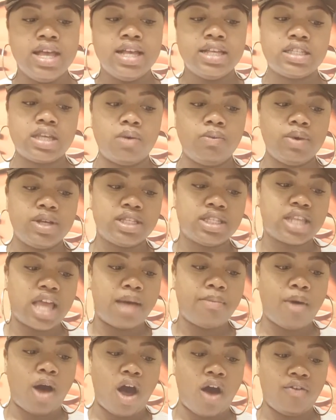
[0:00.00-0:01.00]
Someone
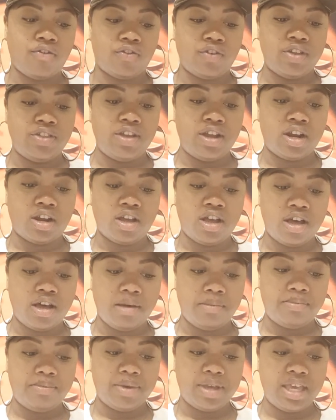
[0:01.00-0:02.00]
stopped offering their
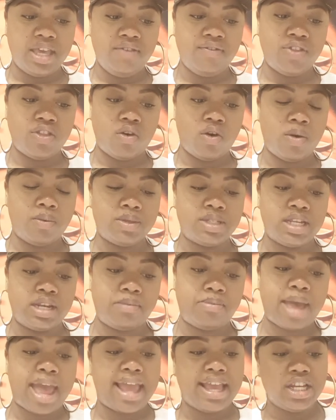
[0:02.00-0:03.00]
cup, even though it was in
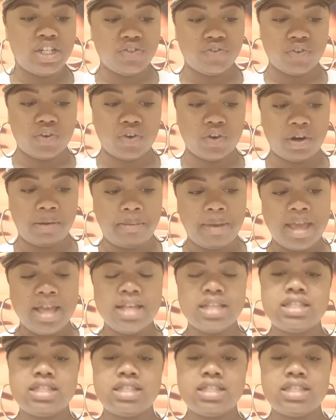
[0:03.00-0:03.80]
the page form.